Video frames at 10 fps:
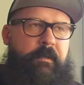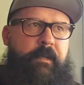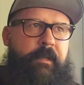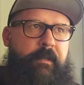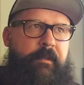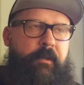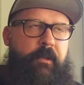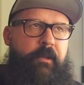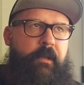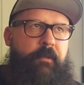
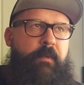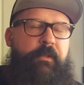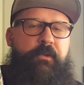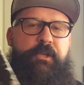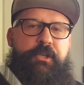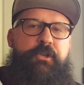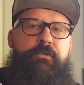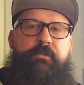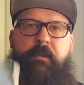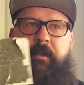I'd rather
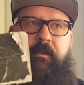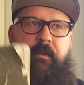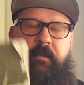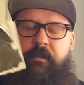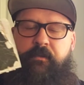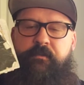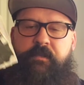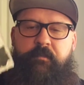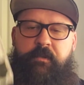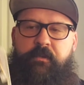use, I mean, you lose
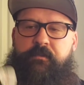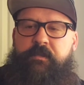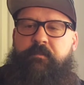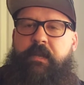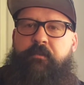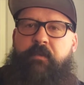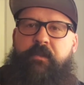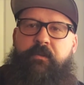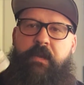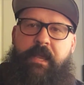something, you lose it, but I'd
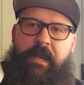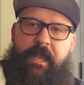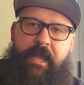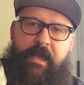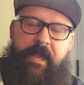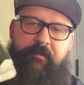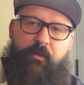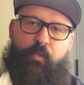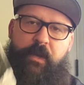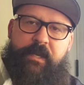rather have it
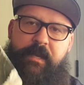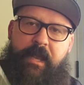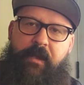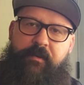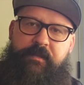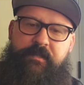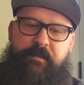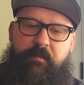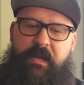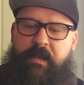written down. It's just
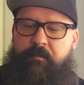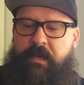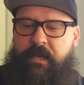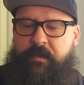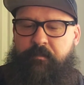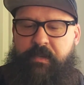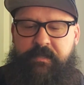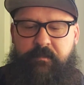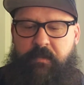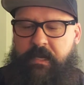in my mind,
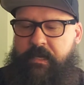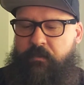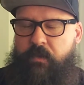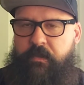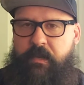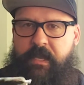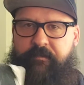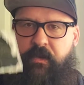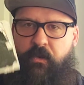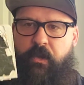peace of mind, I'd rather
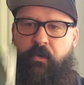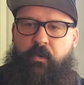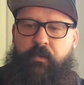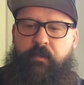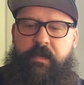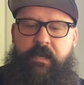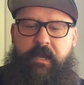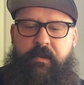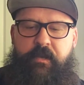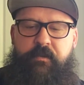have it written
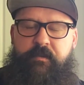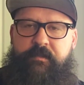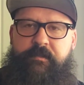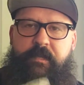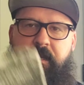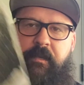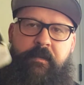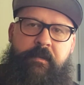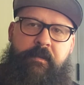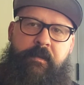down, and you can see
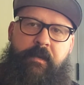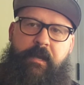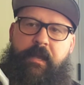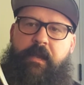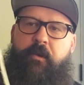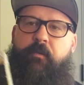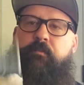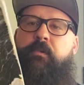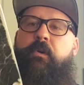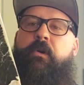how
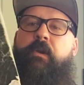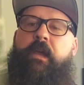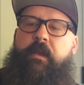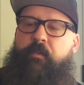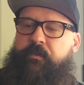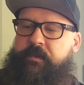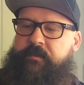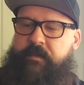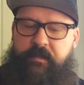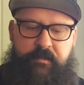hard I am on
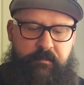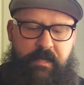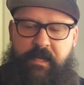these things.